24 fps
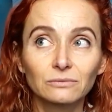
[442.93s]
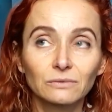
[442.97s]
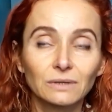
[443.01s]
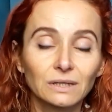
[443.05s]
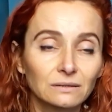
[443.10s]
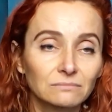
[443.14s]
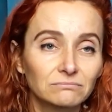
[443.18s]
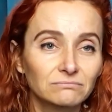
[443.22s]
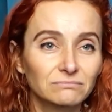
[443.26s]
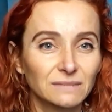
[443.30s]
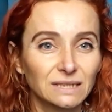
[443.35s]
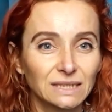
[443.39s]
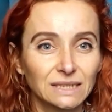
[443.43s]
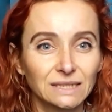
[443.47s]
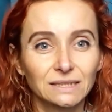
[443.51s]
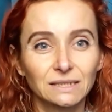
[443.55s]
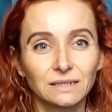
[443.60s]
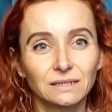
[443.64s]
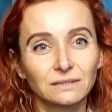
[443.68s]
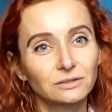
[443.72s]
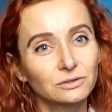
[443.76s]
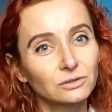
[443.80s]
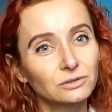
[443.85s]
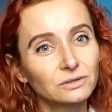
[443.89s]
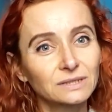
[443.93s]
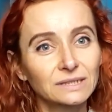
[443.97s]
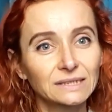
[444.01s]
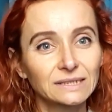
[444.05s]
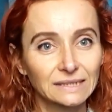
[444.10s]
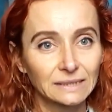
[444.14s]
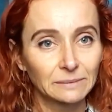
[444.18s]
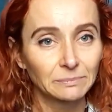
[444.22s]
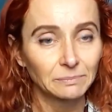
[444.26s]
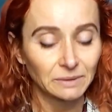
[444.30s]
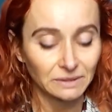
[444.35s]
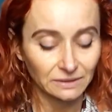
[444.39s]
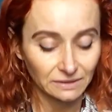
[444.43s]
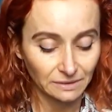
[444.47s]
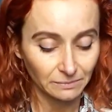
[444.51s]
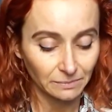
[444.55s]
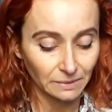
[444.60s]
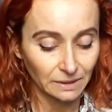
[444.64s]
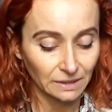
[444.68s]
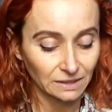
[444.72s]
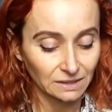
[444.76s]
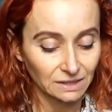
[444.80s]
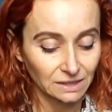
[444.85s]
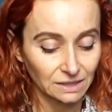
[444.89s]
Well, easy. It's got a zip at the
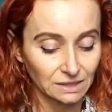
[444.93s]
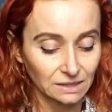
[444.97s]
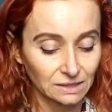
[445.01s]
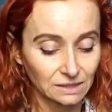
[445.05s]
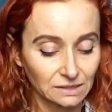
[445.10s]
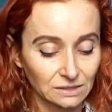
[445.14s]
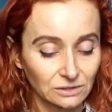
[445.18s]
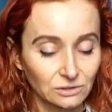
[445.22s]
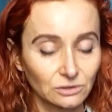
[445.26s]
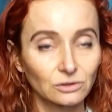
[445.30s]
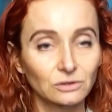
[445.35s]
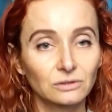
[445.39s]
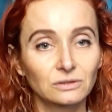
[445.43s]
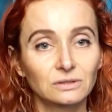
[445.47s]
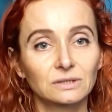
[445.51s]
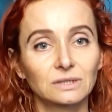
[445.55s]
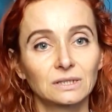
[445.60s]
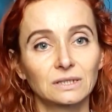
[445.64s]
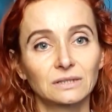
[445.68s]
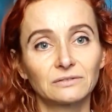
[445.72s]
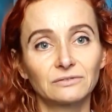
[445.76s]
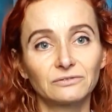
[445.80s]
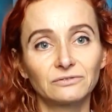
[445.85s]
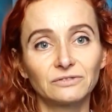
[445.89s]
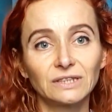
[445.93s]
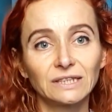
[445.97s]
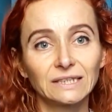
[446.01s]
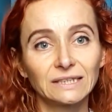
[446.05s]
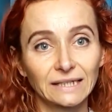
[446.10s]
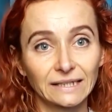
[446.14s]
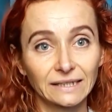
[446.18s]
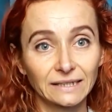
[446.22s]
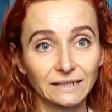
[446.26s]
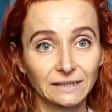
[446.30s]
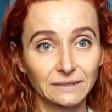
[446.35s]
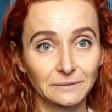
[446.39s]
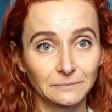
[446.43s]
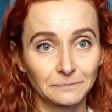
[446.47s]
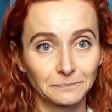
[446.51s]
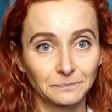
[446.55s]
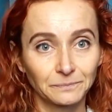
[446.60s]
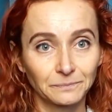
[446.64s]
back. It's got a V-neck,